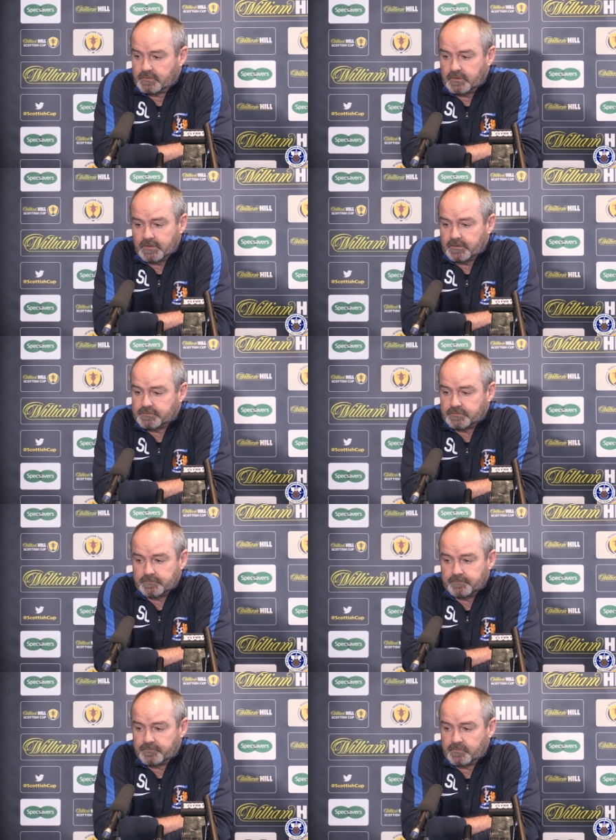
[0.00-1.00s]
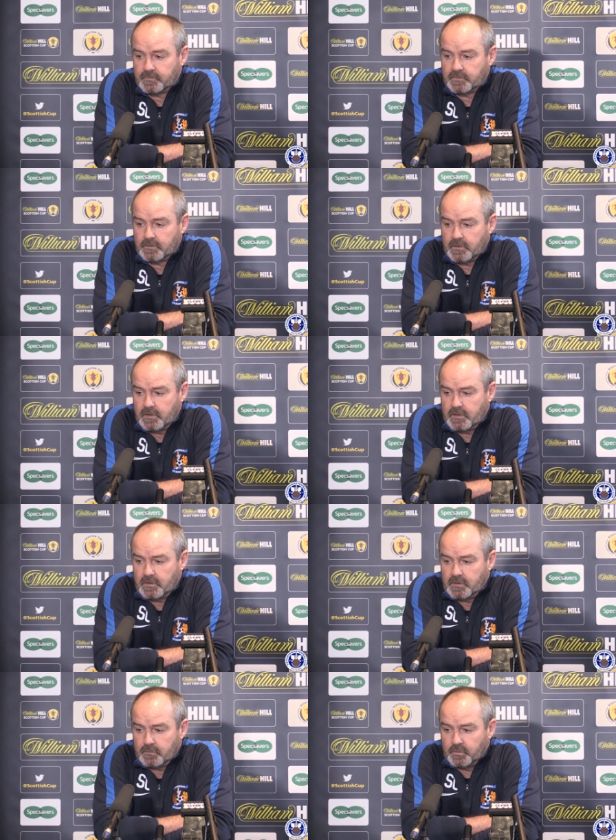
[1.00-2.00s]
So
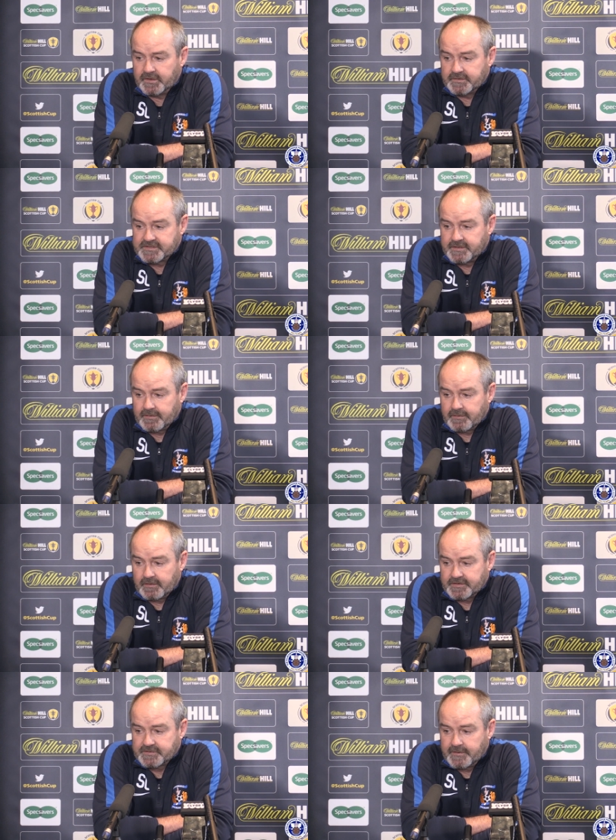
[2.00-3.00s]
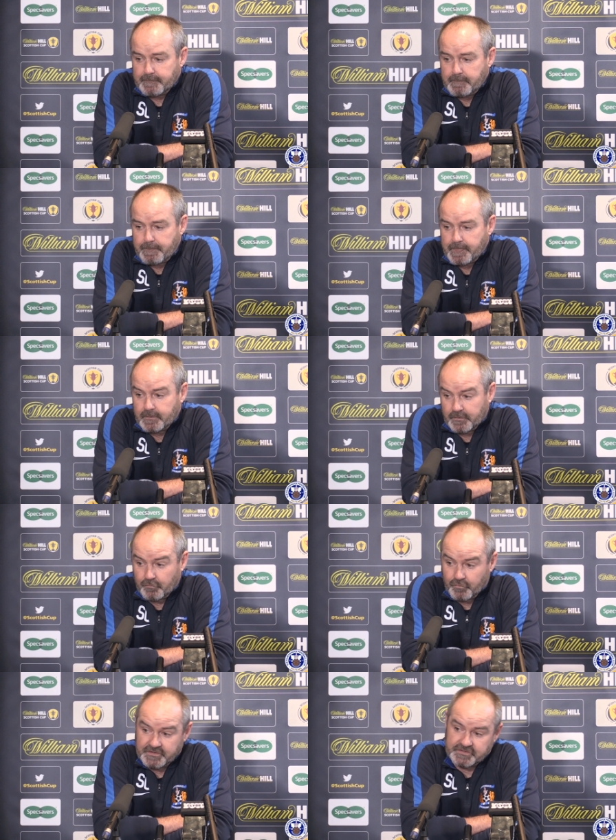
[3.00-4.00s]
we didn't start the last game, or the